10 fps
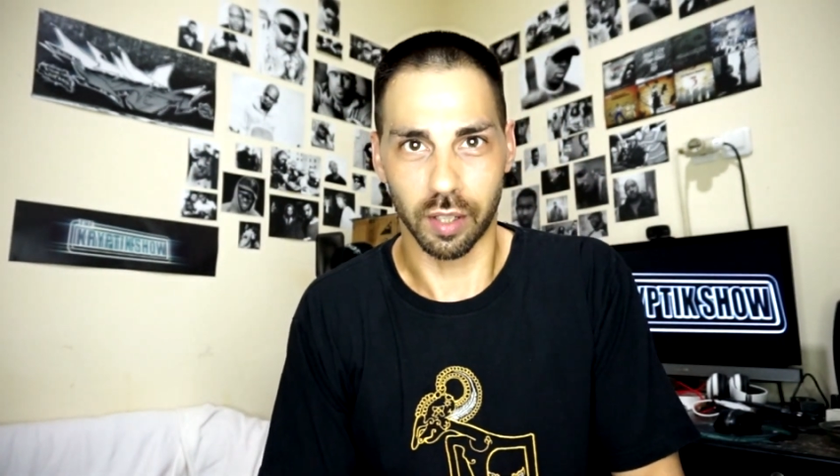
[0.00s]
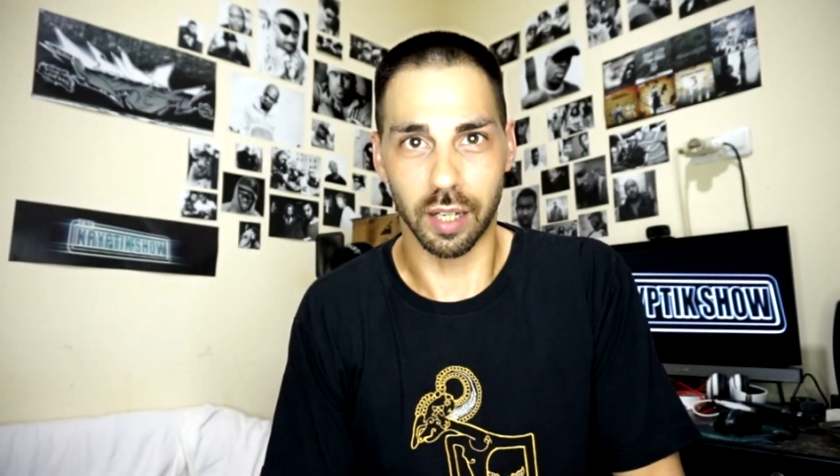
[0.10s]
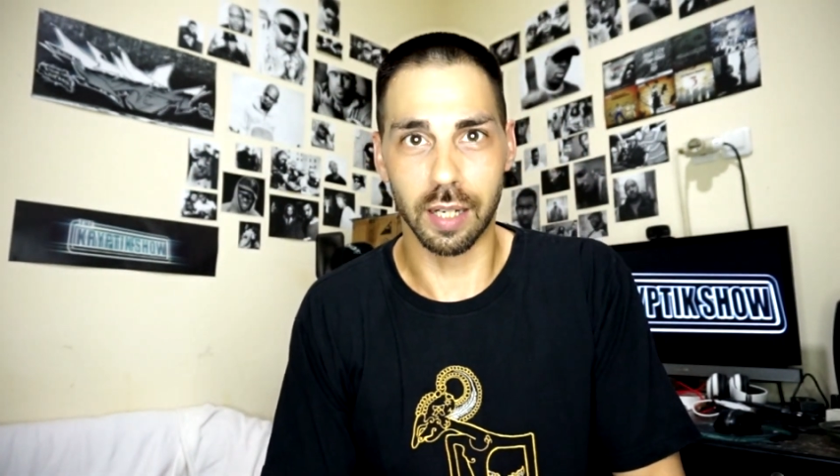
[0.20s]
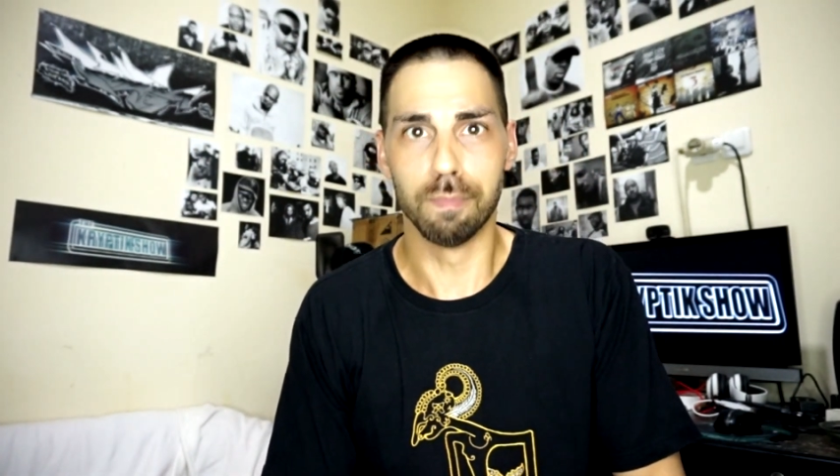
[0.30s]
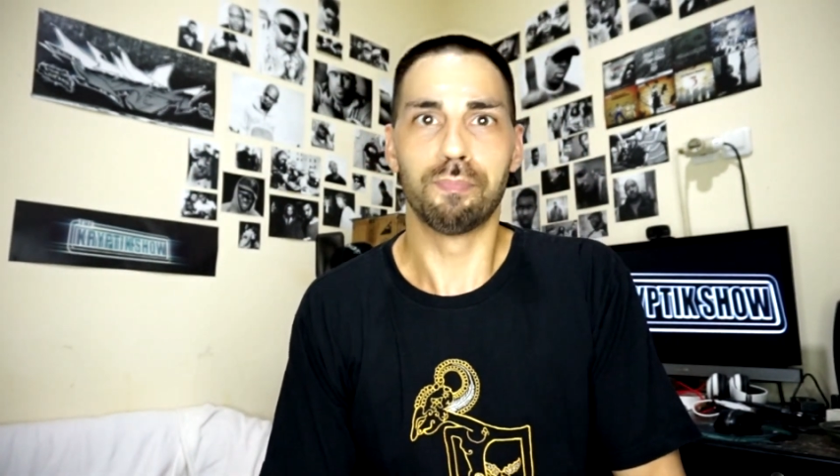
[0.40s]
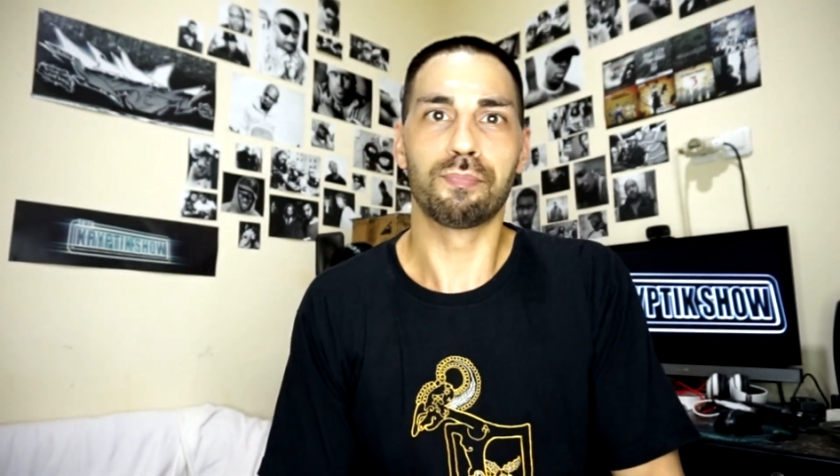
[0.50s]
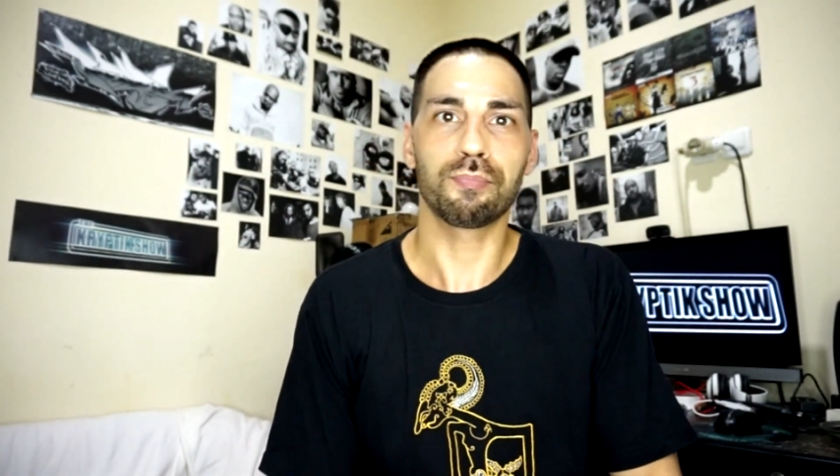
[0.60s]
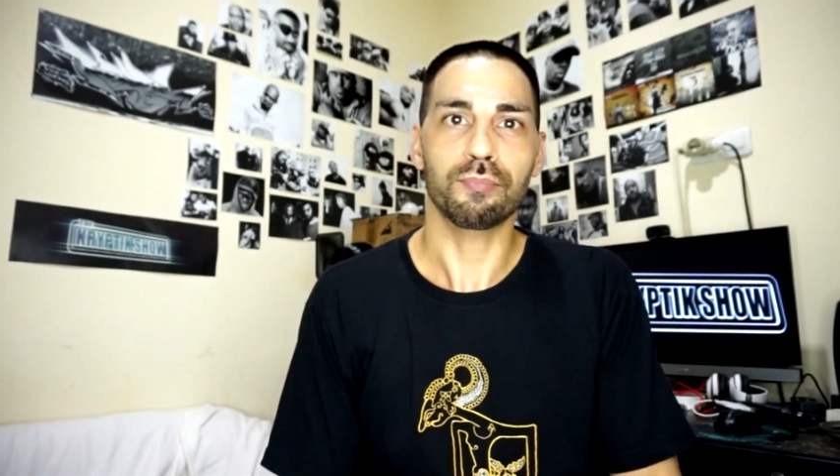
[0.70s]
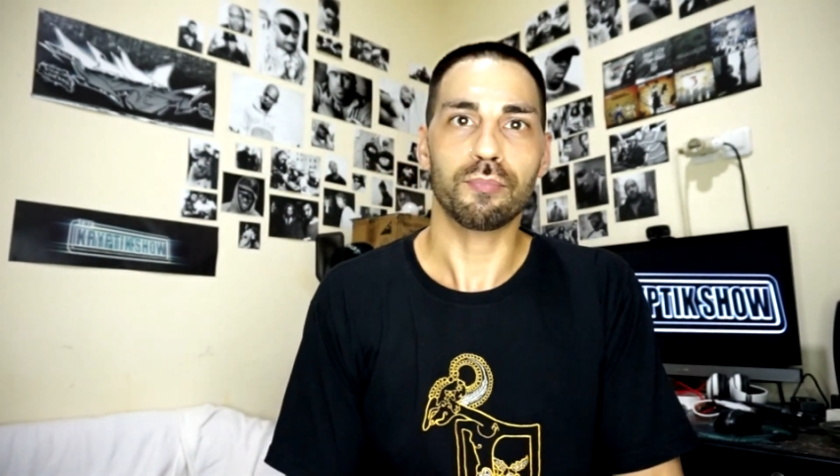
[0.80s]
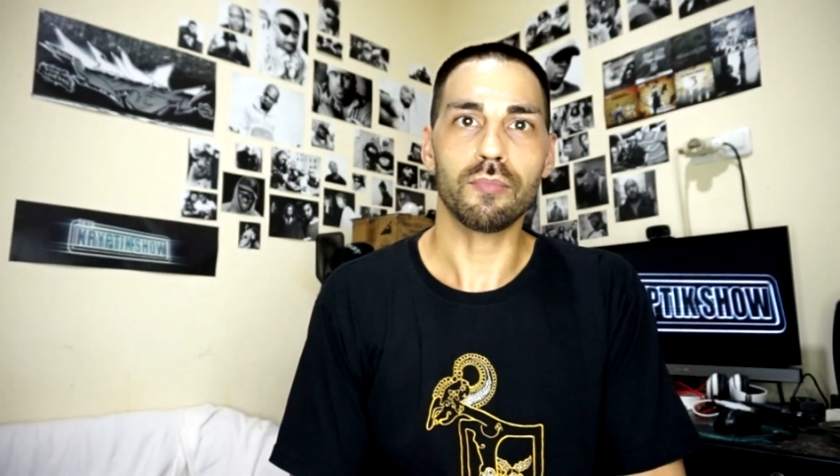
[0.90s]
Yeah,
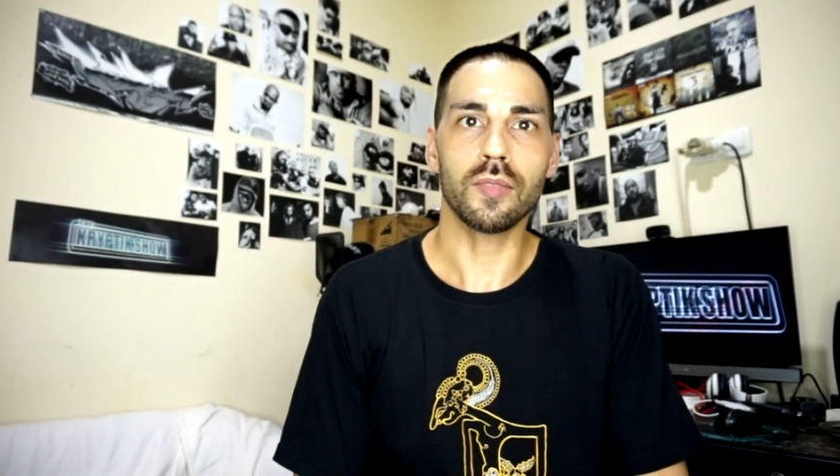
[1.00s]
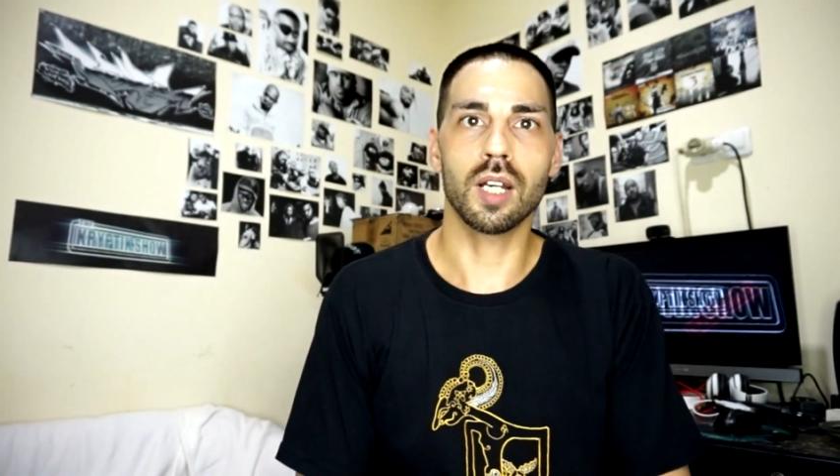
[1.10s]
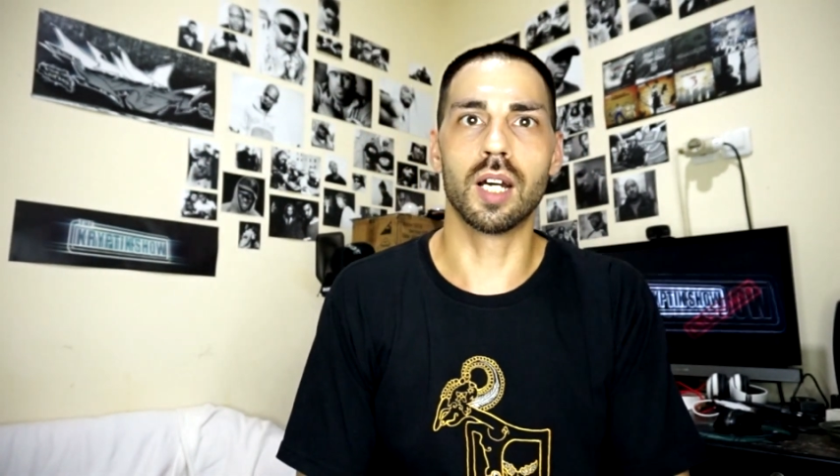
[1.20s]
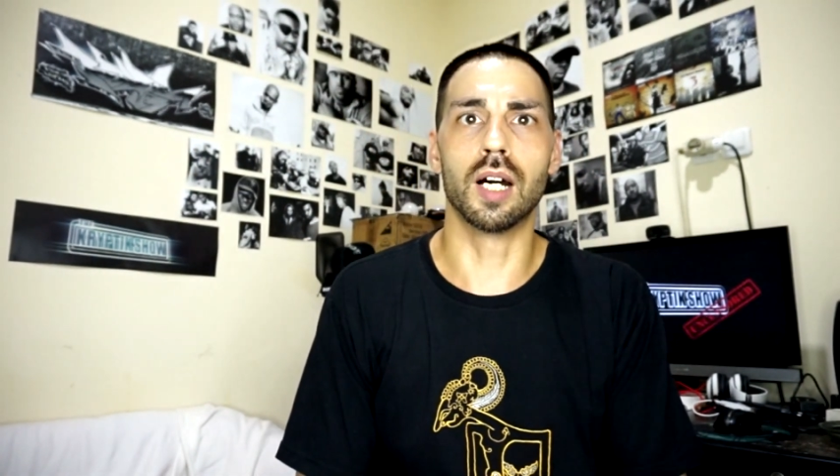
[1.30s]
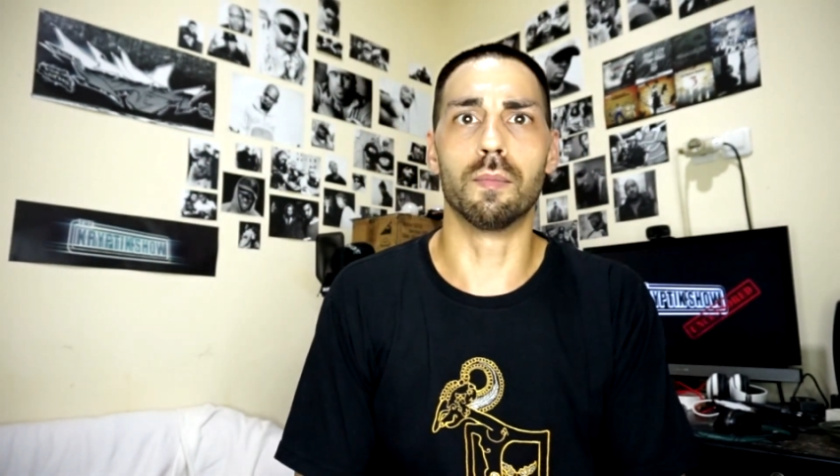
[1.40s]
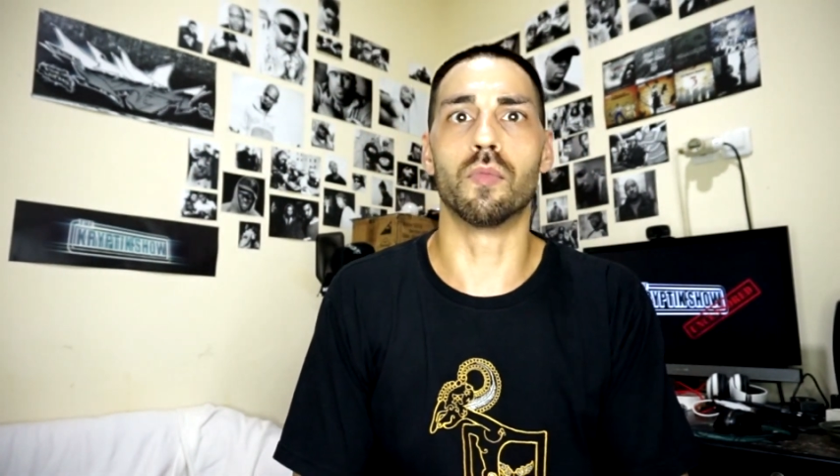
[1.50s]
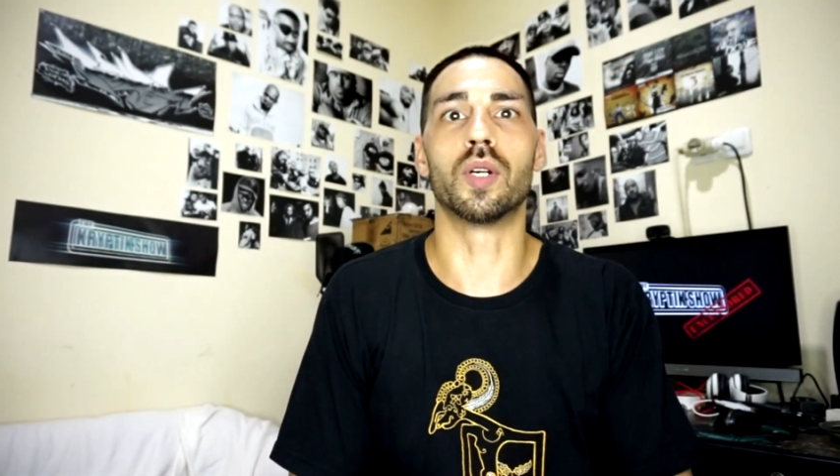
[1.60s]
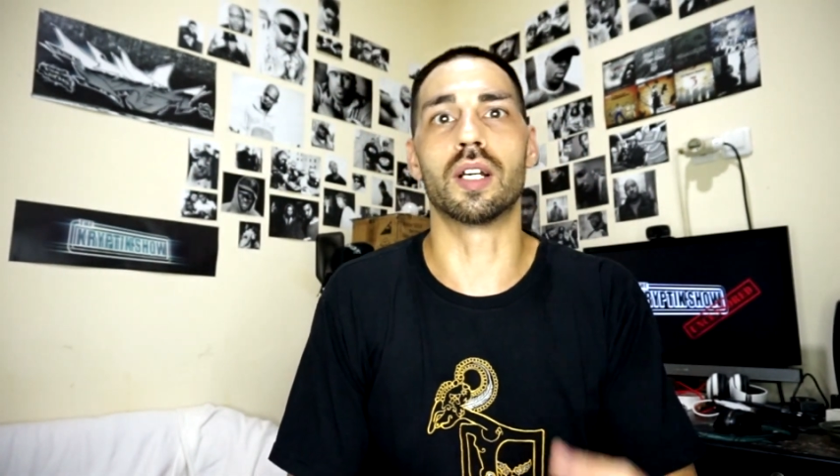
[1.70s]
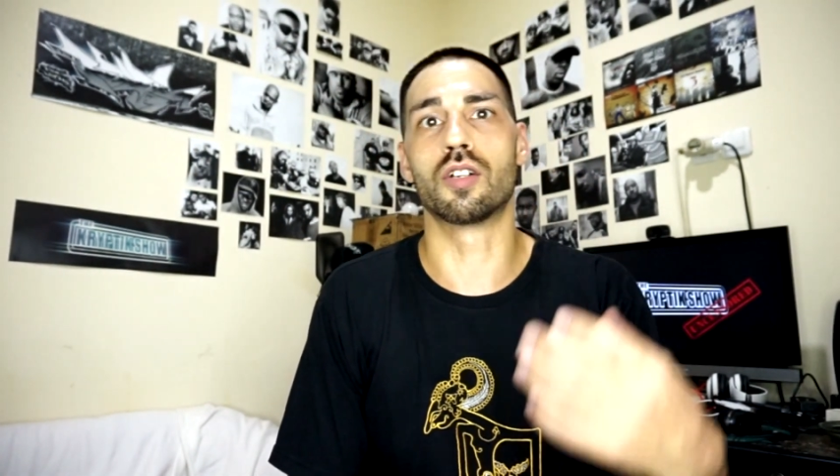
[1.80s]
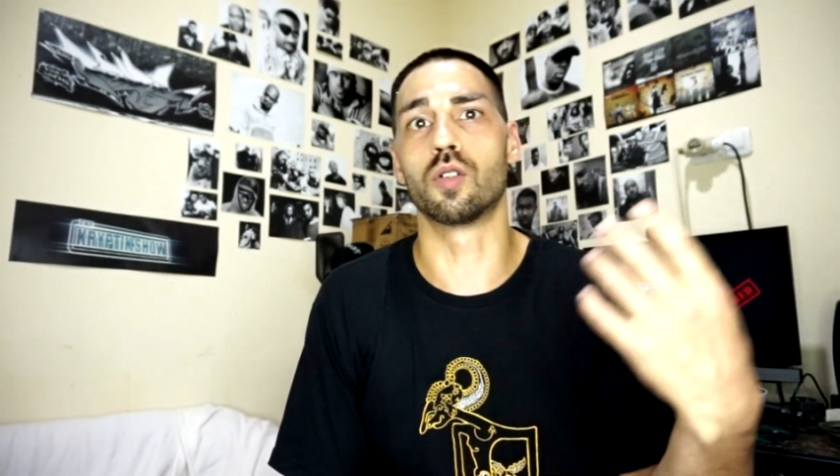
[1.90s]
we can